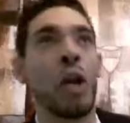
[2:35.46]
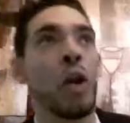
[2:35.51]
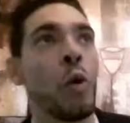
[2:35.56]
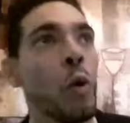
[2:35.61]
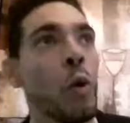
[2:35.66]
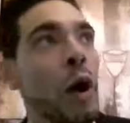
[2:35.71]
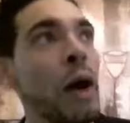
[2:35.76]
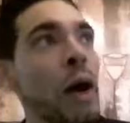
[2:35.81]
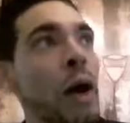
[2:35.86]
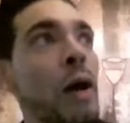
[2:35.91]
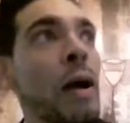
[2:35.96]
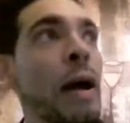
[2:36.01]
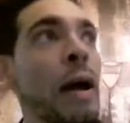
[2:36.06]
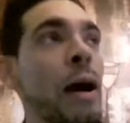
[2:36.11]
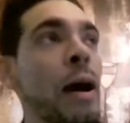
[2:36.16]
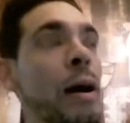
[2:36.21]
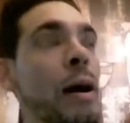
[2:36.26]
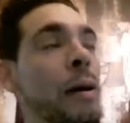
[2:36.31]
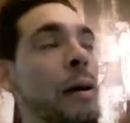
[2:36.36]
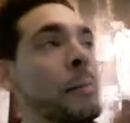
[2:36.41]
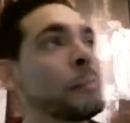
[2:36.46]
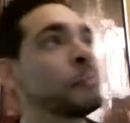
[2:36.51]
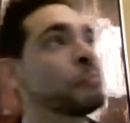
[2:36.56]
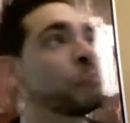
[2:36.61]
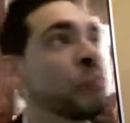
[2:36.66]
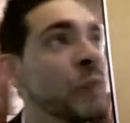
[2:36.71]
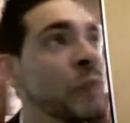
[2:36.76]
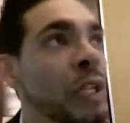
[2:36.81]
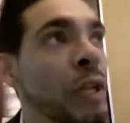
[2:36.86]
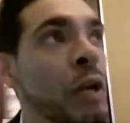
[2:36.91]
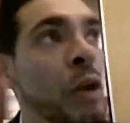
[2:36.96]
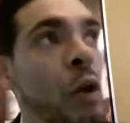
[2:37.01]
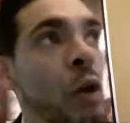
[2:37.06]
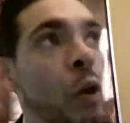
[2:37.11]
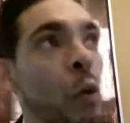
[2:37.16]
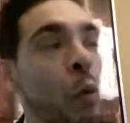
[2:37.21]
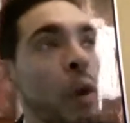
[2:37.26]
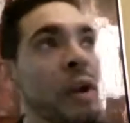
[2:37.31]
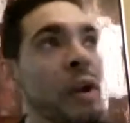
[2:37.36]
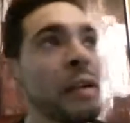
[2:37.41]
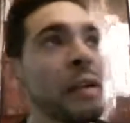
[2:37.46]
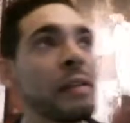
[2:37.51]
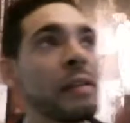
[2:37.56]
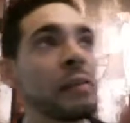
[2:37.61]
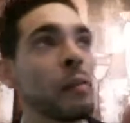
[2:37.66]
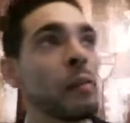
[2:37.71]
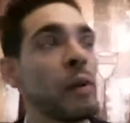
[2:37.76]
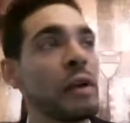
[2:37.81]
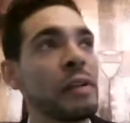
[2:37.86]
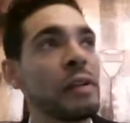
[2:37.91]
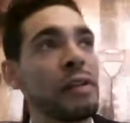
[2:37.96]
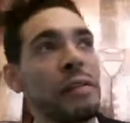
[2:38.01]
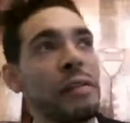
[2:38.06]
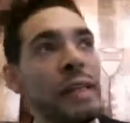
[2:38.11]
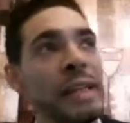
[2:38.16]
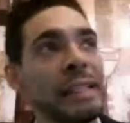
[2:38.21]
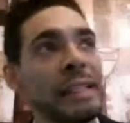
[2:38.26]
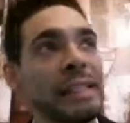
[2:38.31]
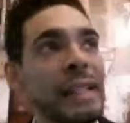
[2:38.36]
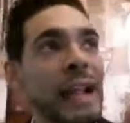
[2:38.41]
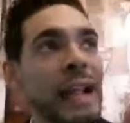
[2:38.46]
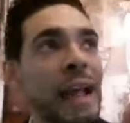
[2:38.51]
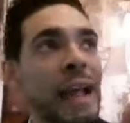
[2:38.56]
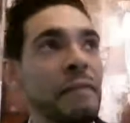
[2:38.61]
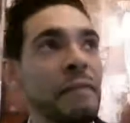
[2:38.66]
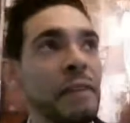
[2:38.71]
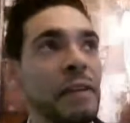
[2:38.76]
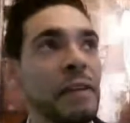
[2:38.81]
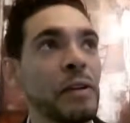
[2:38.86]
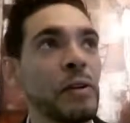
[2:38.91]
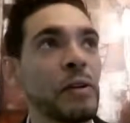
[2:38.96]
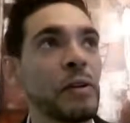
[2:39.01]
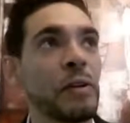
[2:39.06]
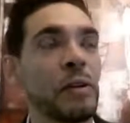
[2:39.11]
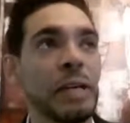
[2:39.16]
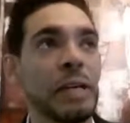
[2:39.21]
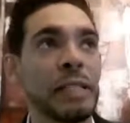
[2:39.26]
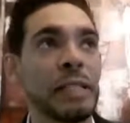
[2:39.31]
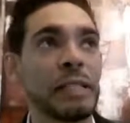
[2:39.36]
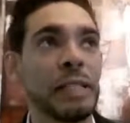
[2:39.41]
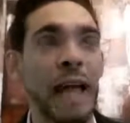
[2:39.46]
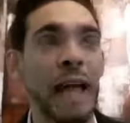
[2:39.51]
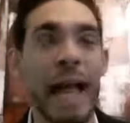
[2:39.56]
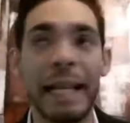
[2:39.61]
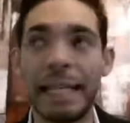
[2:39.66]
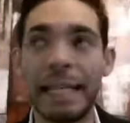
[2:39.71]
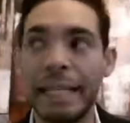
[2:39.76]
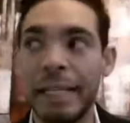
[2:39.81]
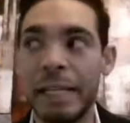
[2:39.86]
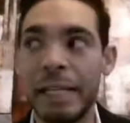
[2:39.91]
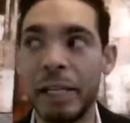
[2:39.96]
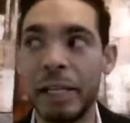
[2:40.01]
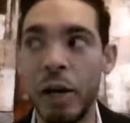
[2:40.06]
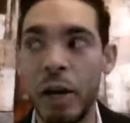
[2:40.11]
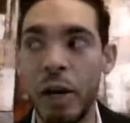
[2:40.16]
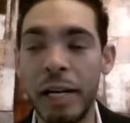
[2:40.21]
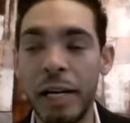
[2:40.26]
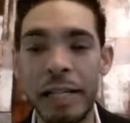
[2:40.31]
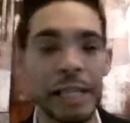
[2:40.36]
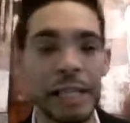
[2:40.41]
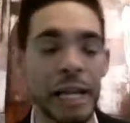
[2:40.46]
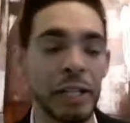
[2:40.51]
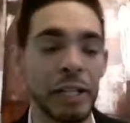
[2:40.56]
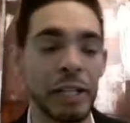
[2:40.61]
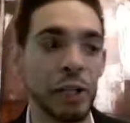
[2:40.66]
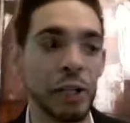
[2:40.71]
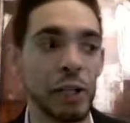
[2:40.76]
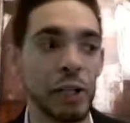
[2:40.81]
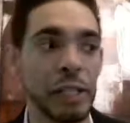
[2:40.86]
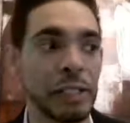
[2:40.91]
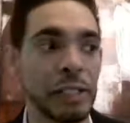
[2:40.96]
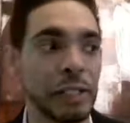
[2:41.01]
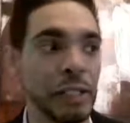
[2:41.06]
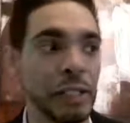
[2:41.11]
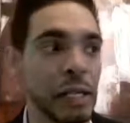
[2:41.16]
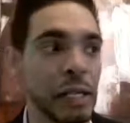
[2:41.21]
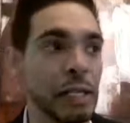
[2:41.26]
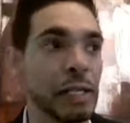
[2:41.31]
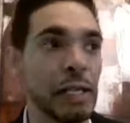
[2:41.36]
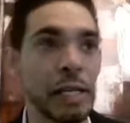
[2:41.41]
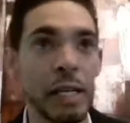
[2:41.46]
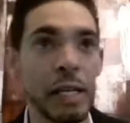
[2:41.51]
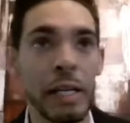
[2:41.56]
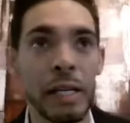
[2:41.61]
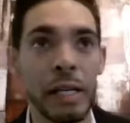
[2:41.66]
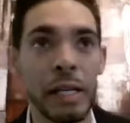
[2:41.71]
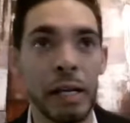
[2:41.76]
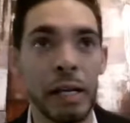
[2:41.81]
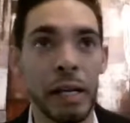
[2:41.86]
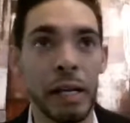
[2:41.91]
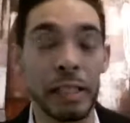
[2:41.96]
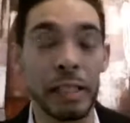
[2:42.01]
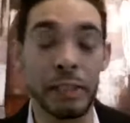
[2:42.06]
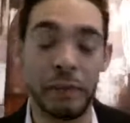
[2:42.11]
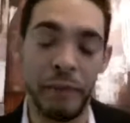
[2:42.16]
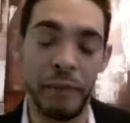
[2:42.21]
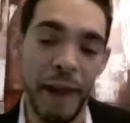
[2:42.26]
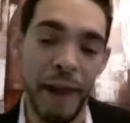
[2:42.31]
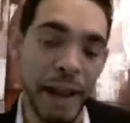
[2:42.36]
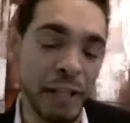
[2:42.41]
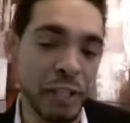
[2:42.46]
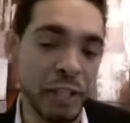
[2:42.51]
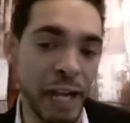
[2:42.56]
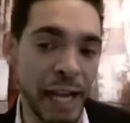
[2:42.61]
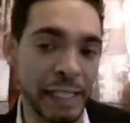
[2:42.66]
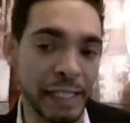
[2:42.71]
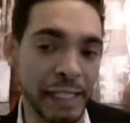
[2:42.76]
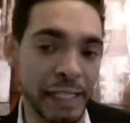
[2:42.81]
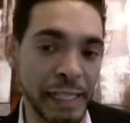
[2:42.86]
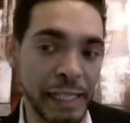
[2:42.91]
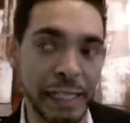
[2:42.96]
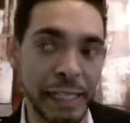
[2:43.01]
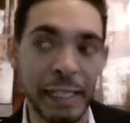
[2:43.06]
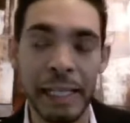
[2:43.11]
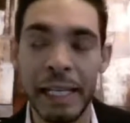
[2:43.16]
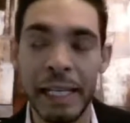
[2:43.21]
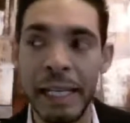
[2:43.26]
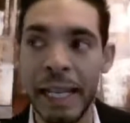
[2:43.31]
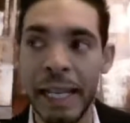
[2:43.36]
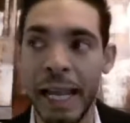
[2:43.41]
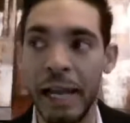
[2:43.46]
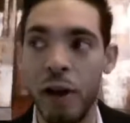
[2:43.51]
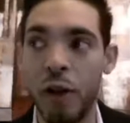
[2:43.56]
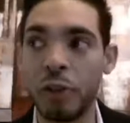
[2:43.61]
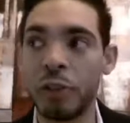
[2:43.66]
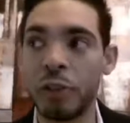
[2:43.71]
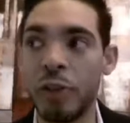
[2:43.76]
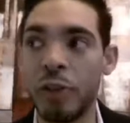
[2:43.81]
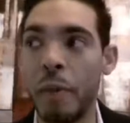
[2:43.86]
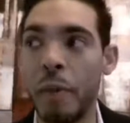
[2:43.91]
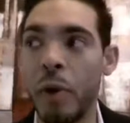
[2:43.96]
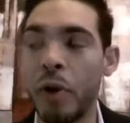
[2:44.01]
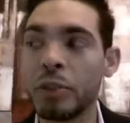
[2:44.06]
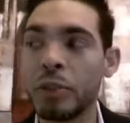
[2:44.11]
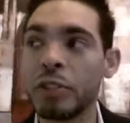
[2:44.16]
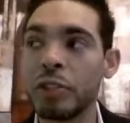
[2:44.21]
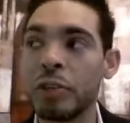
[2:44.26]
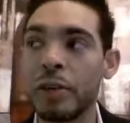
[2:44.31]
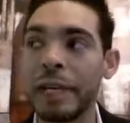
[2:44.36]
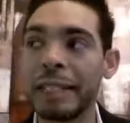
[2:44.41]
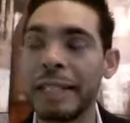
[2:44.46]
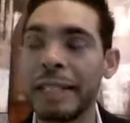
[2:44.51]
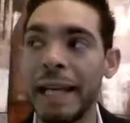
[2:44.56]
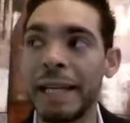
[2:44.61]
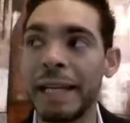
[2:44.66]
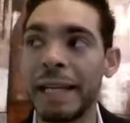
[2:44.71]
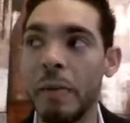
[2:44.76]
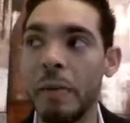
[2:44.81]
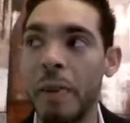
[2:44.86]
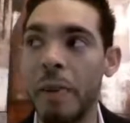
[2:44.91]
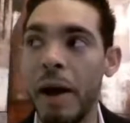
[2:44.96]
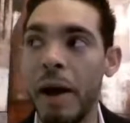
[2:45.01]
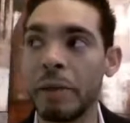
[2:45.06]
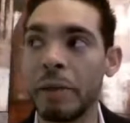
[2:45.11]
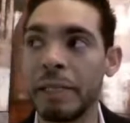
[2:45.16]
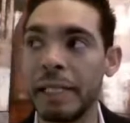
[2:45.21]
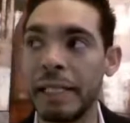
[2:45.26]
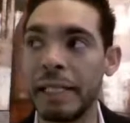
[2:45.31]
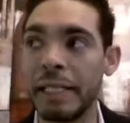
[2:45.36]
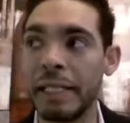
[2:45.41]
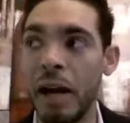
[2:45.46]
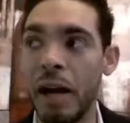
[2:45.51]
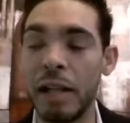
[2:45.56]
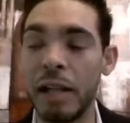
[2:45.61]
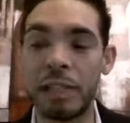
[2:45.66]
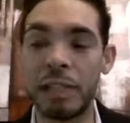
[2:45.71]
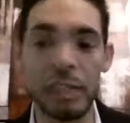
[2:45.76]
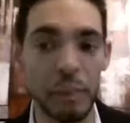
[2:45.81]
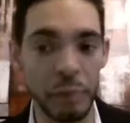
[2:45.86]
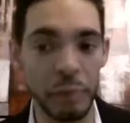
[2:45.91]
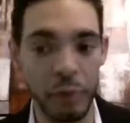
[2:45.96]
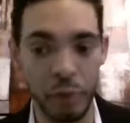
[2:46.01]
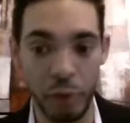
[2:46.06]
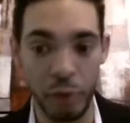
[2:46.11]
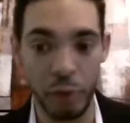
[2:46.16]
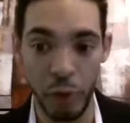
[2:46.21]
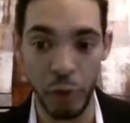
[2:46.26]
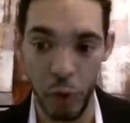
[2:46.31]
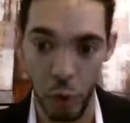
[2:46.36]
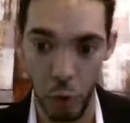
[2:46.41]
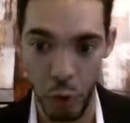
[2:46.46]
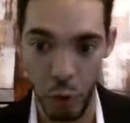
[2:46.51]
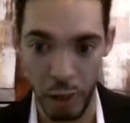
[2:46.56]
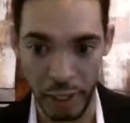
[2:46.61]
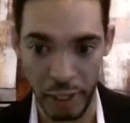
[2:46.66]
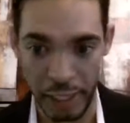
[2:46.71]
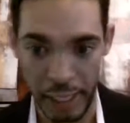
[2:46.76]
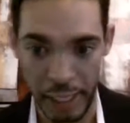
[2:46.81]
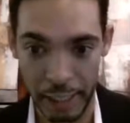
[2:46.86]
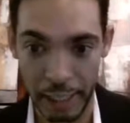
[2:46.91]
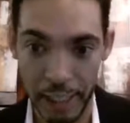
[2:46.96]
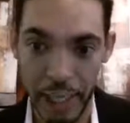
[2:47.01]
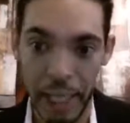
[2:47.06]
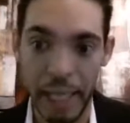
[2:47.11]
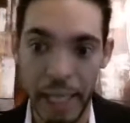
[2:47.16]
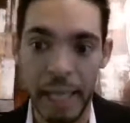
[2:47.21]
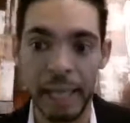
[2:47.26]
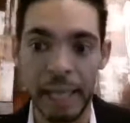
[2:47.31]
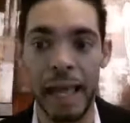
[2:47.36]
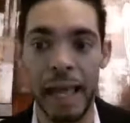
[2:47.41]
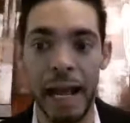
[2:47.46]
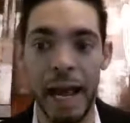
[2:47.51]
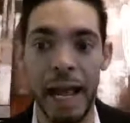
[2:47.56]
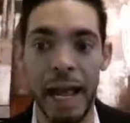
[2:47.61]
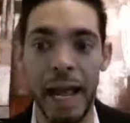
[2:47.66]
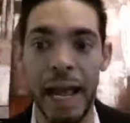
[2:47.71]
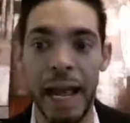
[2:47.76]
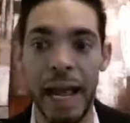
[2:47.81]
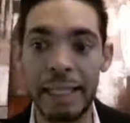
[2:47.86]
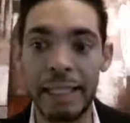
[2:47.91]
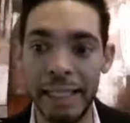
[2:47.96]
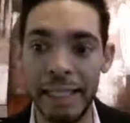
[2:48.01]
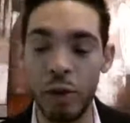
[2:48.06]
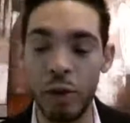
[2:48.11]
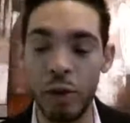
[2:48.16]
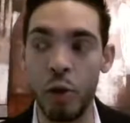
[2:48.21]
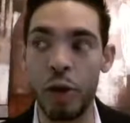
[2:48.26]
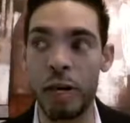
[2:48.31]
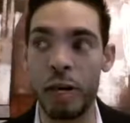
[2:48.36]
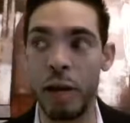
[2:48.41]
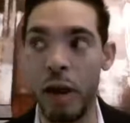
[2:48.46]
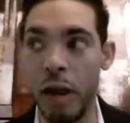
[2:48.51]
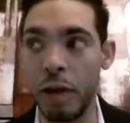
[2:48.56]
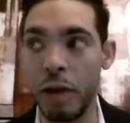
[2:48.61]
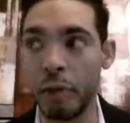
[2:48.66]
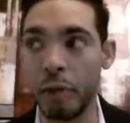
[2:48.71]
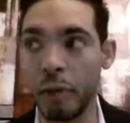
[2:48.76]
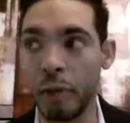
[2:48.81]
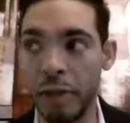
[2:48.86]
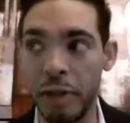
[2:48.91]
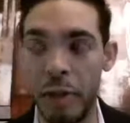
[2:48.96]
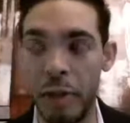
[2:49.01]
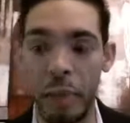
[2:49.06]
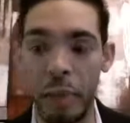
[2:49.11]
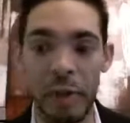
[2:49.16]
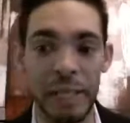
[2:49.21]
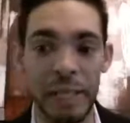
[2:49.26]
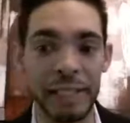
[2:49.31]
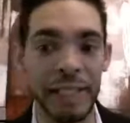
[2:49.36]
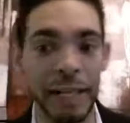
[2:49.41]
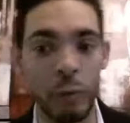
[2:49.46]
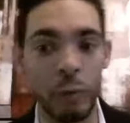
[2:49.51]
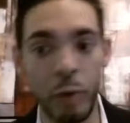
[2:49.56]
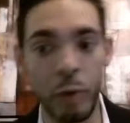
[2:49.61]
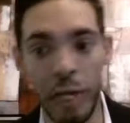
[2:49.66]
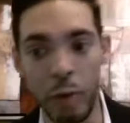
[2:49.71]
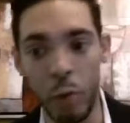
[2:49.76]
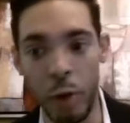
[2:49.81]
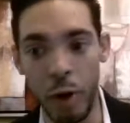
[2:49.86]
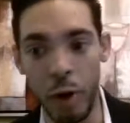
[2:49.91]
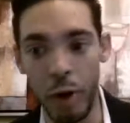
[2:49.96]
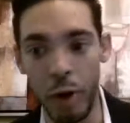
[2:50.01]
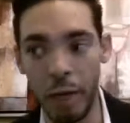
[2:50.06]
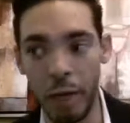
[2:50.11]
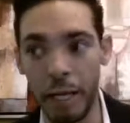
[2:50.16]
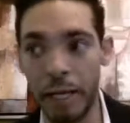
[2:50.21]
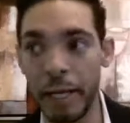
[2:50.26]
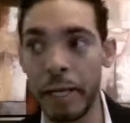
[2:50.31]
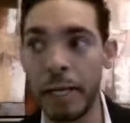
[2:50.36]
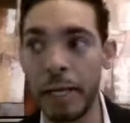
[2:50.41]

Well, um, one of the one of the things that I feel is lacking in architecture is uh, uh, franchising, and also I'm also excited about the concept of co-working that I, I see going on with companies like WeWork,